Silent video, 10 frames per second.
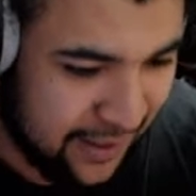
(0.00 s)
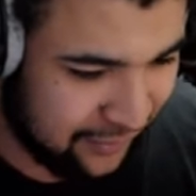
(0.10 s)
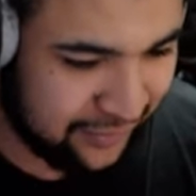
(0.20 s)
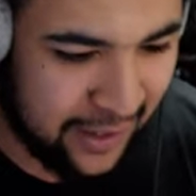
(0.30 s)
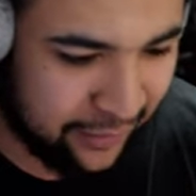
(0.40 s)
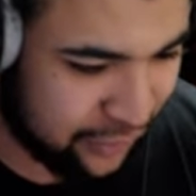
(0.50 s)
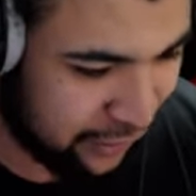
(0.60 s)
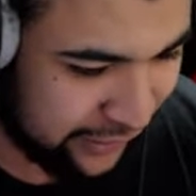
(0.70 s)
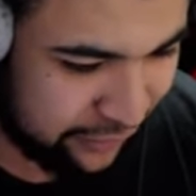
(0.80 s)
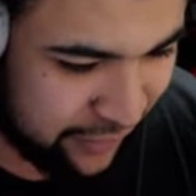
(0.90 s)
Just let us
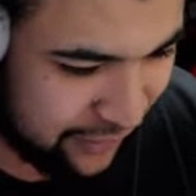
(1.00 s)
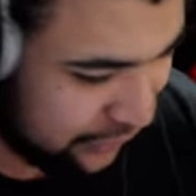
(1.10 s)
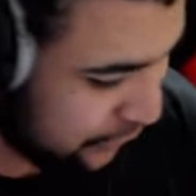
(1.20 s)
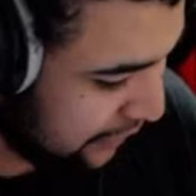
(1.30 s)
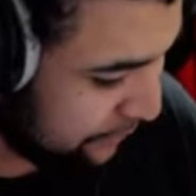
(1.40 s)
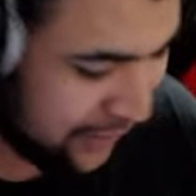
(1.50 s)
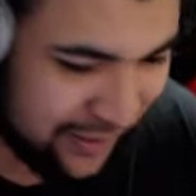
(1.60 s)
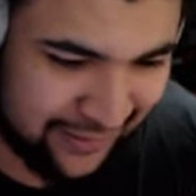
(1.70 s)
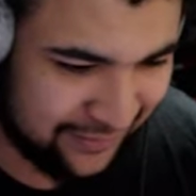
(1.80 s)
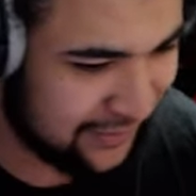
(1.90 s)
content creators do it,
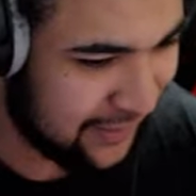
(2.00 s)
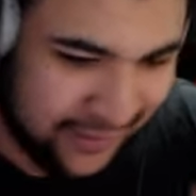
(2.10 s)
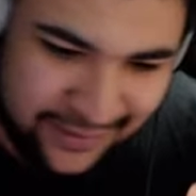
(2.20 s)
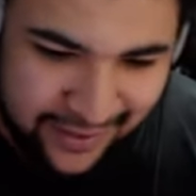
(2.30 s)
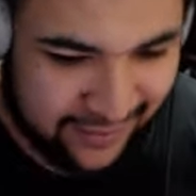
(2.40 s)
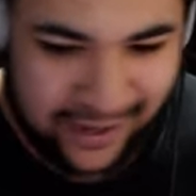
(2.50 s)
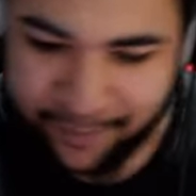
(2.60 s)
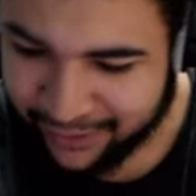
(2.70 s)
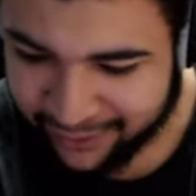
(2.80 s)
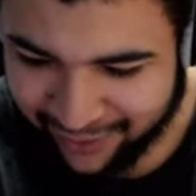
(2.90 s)
because it's our
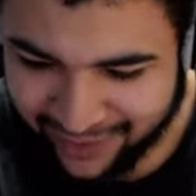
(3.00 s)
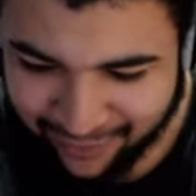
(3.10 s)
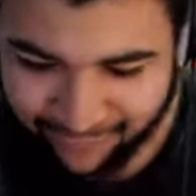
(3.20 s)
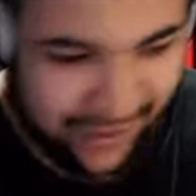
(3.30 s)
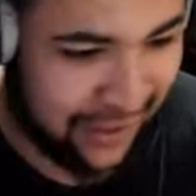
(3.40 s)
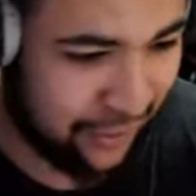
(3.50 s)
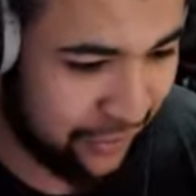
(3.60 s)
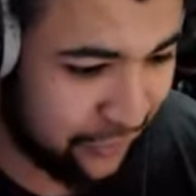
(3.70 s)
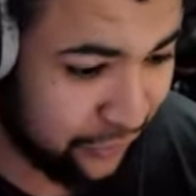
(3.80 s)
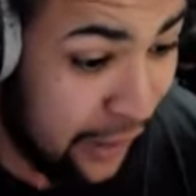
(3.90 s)
money going the drain and not
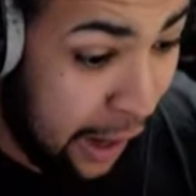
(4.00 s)
yours.